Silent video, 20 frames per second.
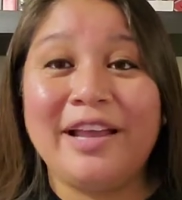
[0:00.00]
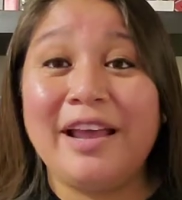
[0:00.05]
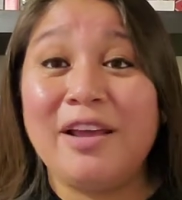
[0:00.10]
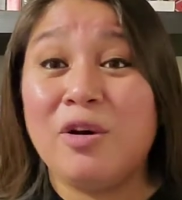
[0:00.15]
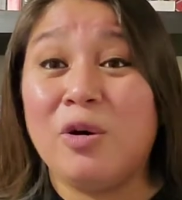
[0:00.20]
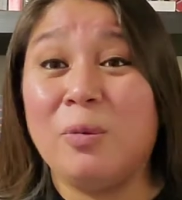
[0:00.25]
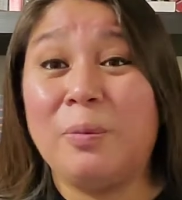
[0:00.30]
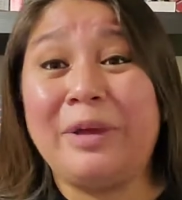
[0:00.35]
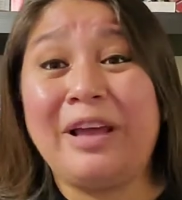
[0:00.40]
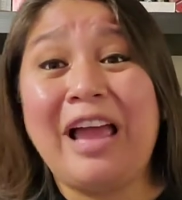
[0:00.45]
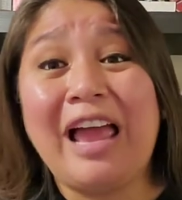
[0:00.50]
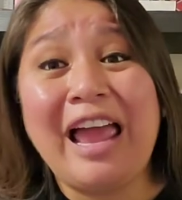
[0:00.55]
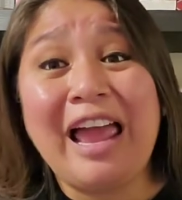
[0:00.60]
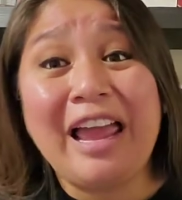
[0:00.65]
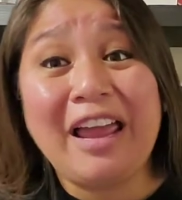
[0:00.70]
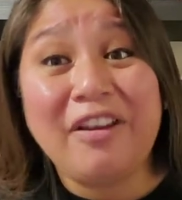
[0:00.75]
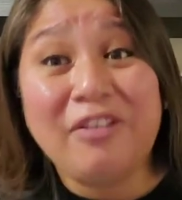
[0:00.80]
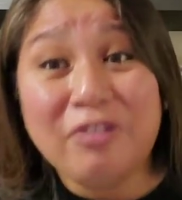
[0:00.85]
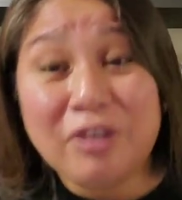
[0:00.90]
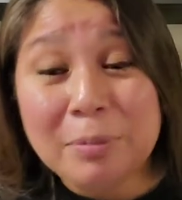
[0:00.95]
I hope
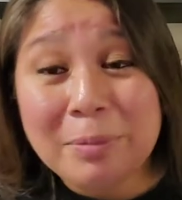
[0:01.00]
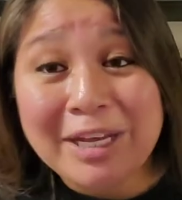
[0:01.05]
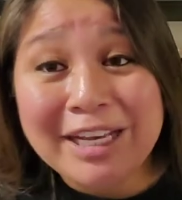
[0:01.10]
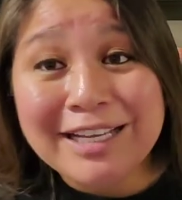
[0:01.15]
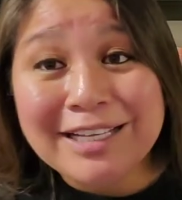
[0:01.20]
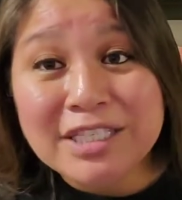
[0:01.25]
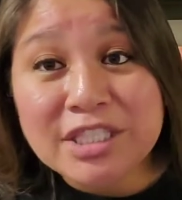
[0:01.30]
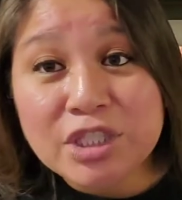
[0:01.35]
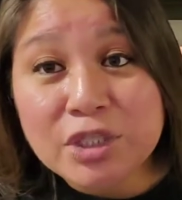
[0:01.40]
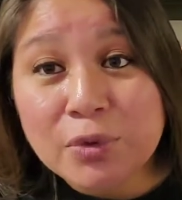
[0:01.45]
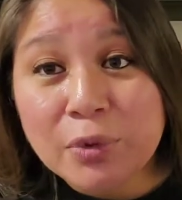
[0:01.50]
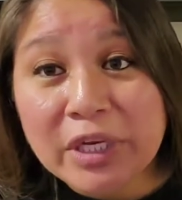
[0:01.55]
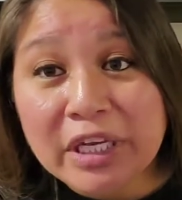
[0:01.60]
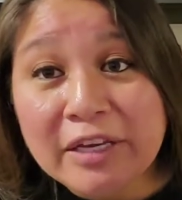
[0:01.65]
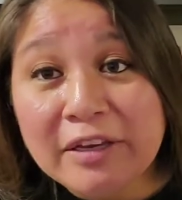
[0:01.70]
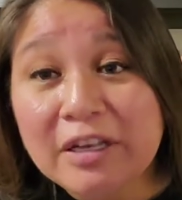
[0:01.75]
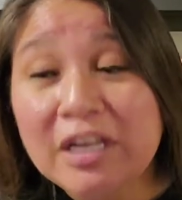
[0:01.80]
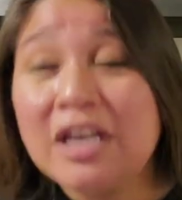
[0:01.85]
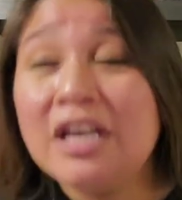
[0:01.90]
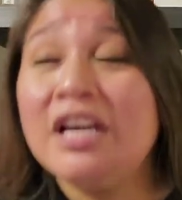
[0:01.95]
everybody is
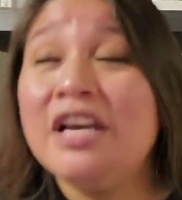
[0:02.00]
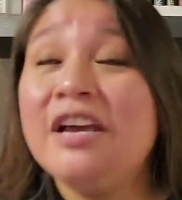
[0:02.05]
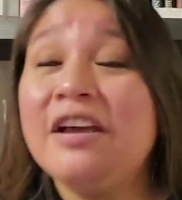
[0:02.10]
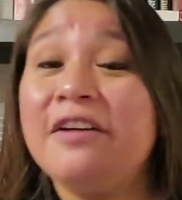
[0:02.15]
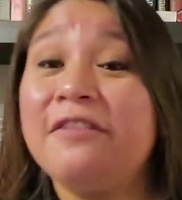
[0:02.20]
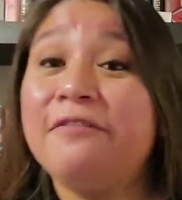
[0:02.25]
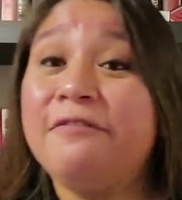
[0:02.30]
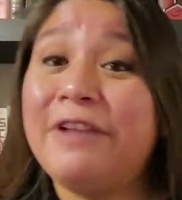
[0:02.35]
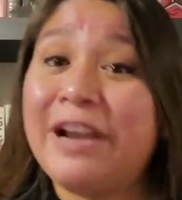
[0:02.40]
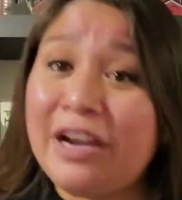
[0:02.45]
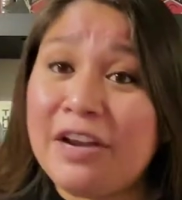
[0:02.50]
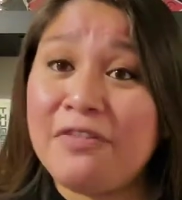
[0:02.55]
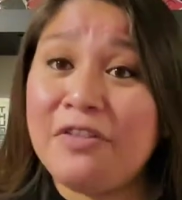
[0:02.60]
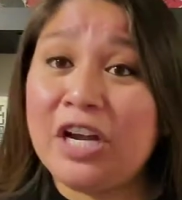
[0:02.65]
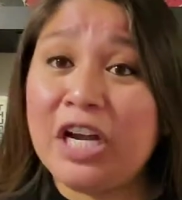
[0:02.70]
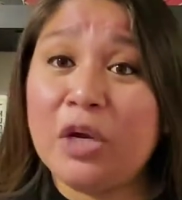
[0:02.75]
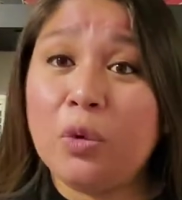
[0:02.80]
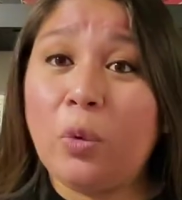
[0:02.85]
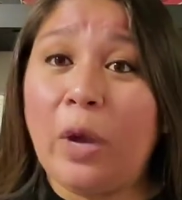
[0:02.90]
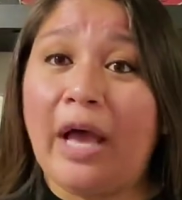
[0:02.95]
doing very,
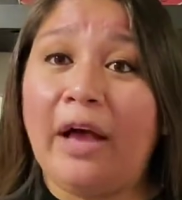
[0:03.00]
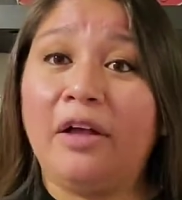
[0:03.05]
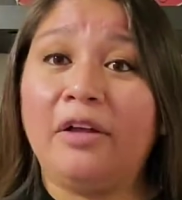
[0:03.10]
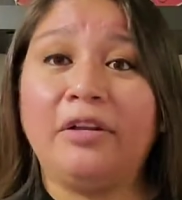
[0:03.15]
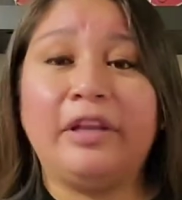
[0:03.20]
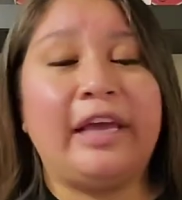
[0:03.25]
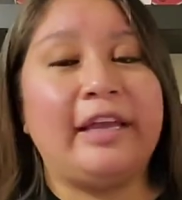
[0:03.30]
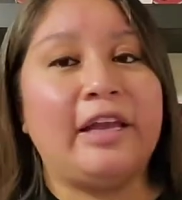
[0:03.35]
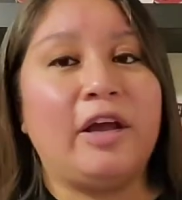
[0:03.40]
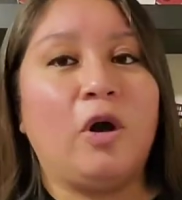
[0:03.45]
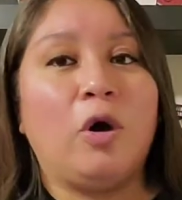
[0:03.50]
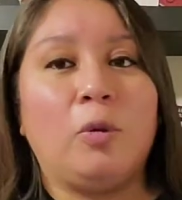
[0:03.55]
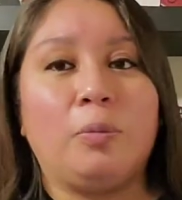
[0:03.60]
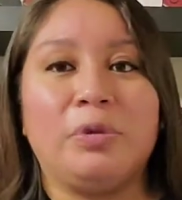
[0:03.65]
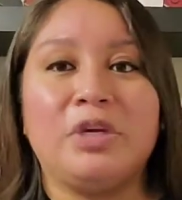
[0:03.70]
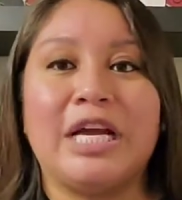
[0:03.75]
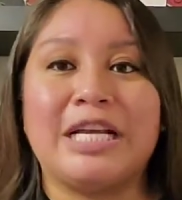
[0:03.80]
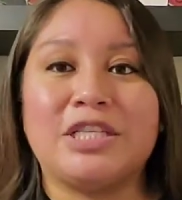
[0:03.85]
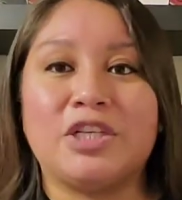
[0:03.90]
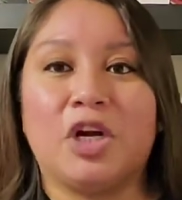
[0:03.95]
very well, and I
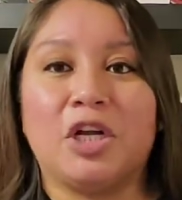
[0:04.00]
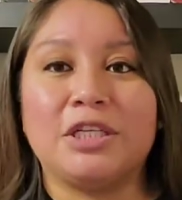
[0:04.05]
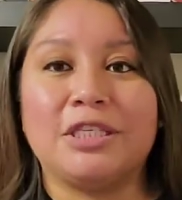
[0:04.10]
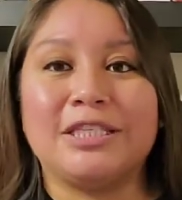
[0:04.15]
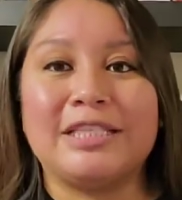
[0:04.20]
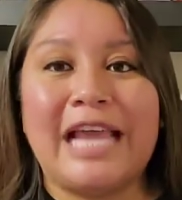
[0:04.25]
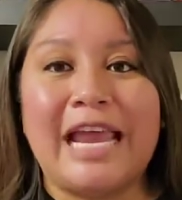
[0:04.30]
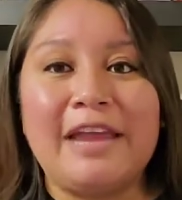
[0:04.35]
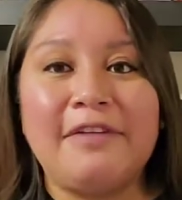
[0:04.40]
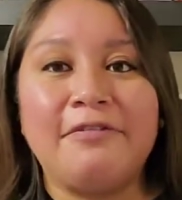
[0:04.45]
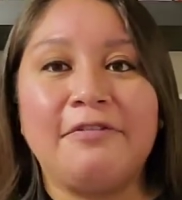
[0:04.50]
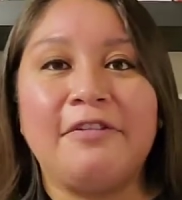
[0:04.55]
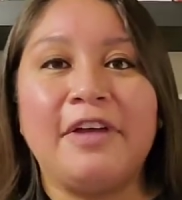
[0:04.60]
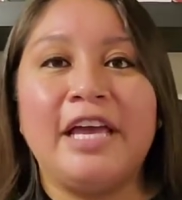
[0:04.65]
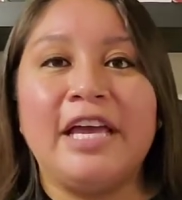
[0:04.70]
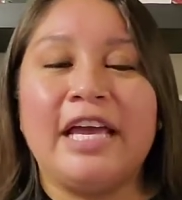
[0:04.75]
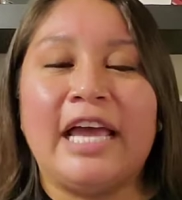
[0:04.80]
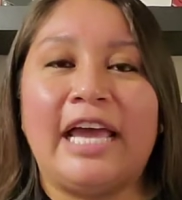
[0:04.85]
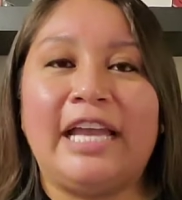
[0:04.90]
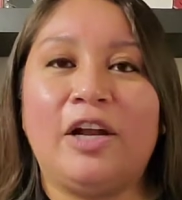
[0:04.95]
hope you guys are all safe,
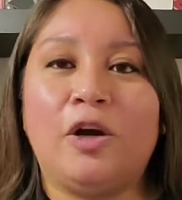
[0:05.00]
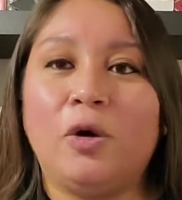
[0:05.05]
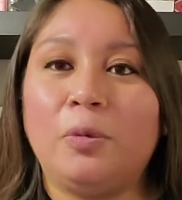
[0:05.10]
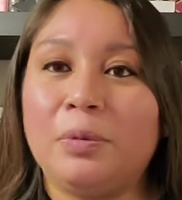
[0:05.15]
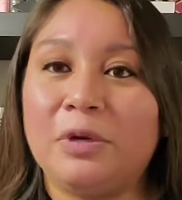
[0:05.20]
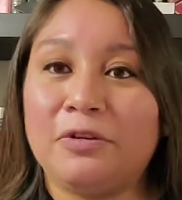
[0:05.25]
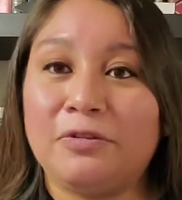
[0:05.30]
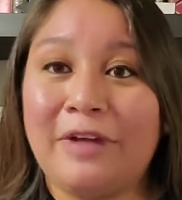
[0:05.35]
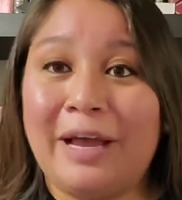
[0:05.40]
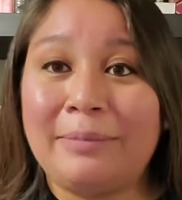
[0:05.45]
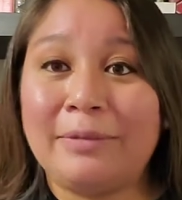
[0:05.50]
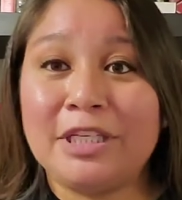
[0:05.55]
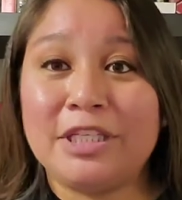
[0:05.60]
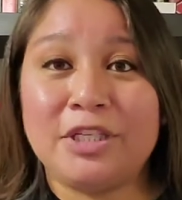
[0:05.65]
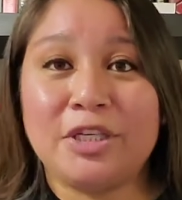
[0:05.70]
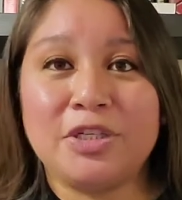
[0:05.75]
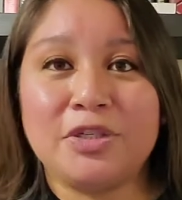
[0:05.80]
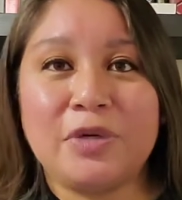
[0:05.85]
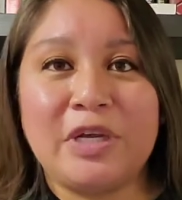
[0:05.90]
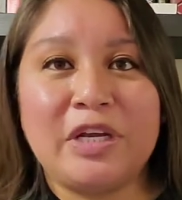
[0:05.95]
and I hope your
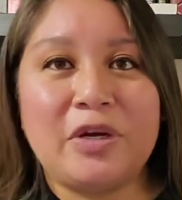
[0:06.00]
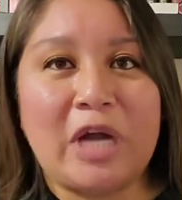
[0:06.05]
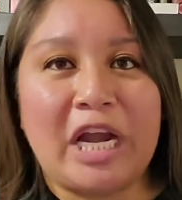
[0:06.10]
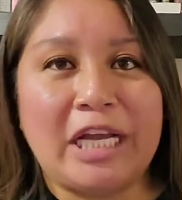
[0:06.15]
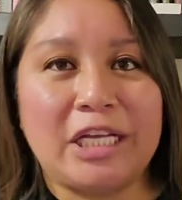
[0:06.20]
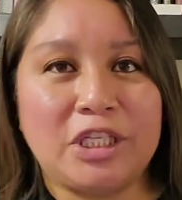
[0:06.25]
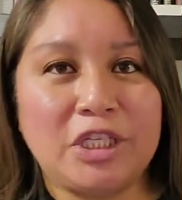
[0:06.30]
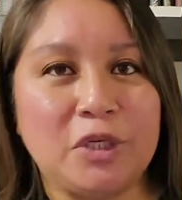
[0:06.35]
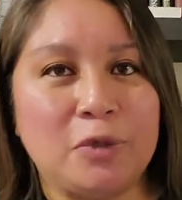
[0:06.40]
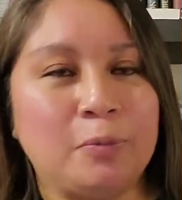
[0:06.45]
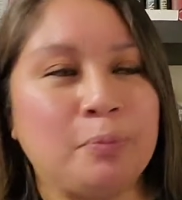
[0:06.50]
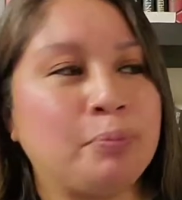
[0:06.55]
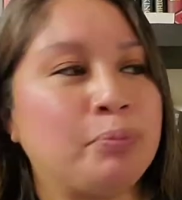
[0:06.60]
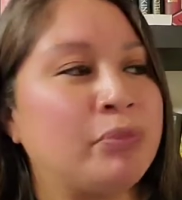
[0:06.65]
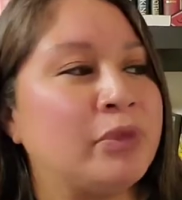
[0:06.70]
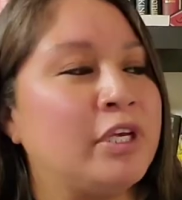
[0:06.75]
families are doing great too.